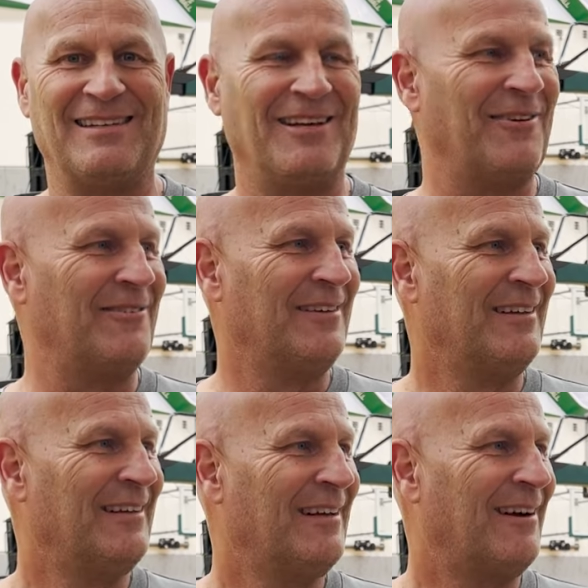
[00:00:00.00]

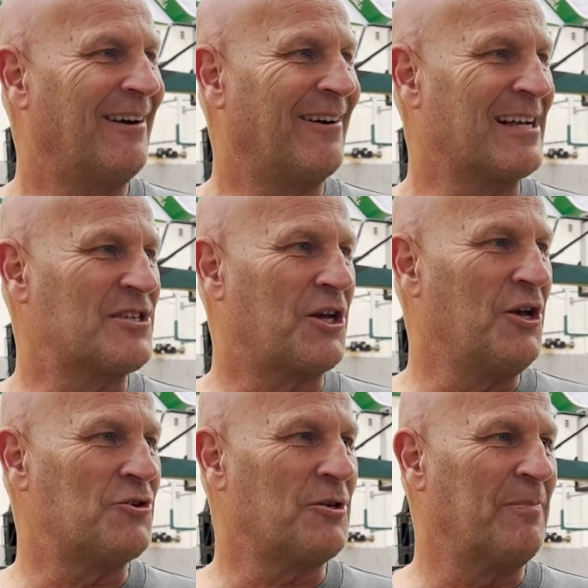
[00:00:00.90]
on our
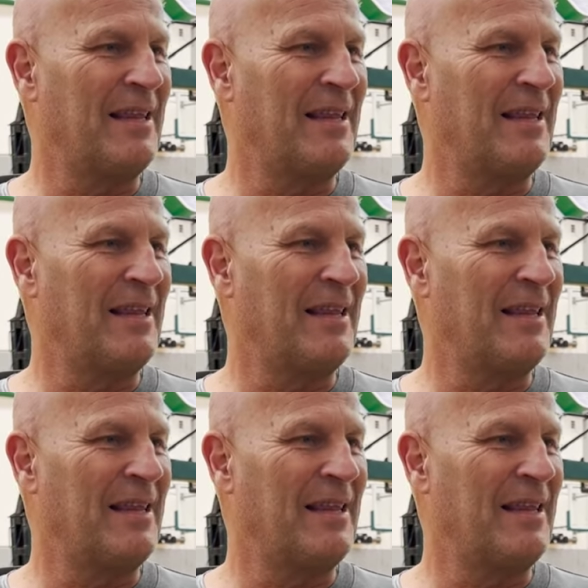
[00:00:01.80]
execution,